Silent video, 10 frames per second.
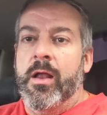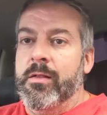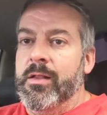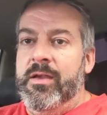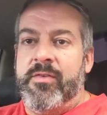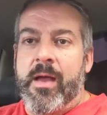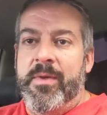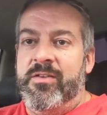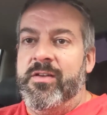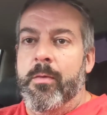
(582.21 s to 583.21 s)
Leave
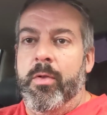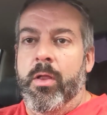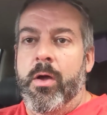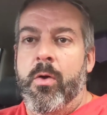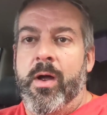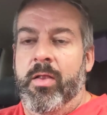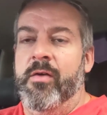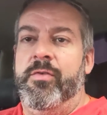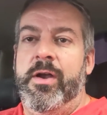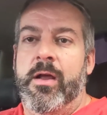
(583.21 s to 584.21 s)
comments down below. I
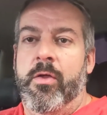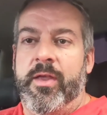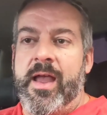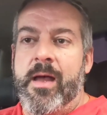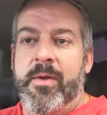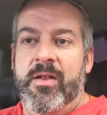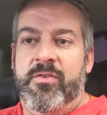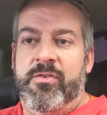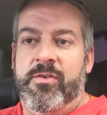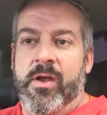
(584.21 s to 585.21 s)
love reading all the
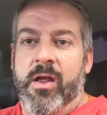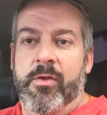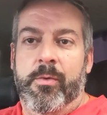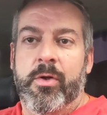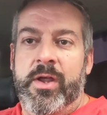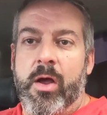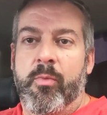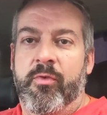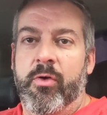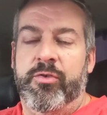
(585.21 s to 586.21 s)
comments. They're really
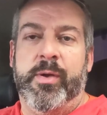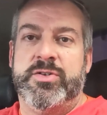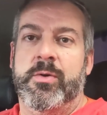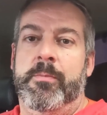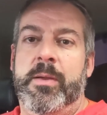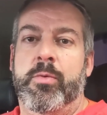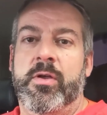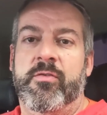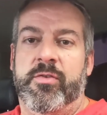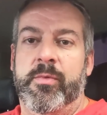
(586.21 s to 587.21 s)
helpful, especially when people
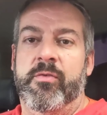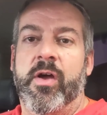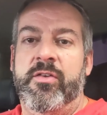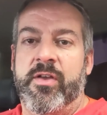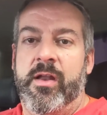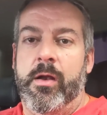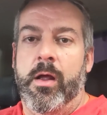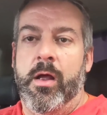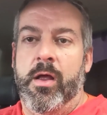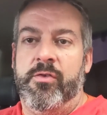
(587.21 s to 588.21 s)
give some advice on
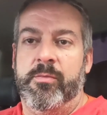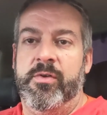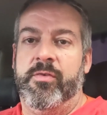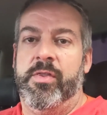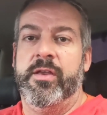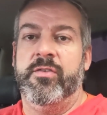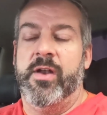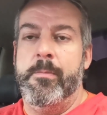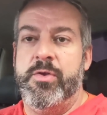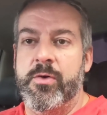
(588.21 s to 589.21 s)
some different things that
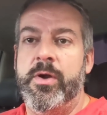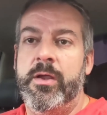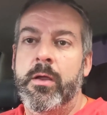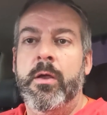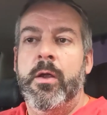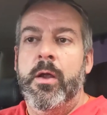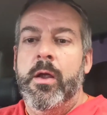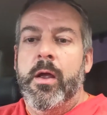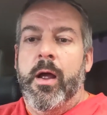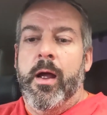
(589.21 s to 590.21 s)
I'm doing.
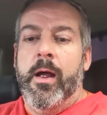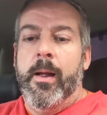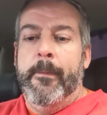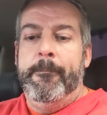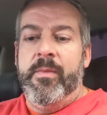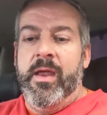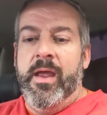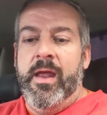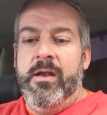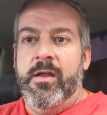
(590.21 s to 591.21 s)

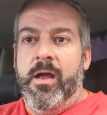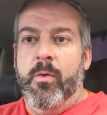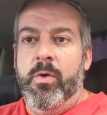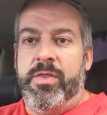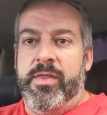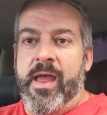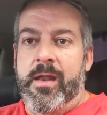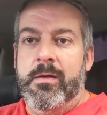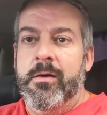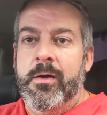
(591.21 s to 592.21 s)
And with
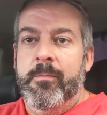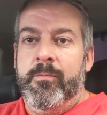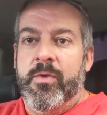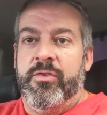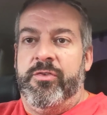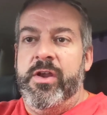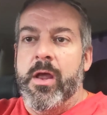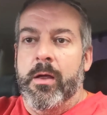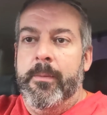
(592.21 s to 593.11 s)
that, see ya.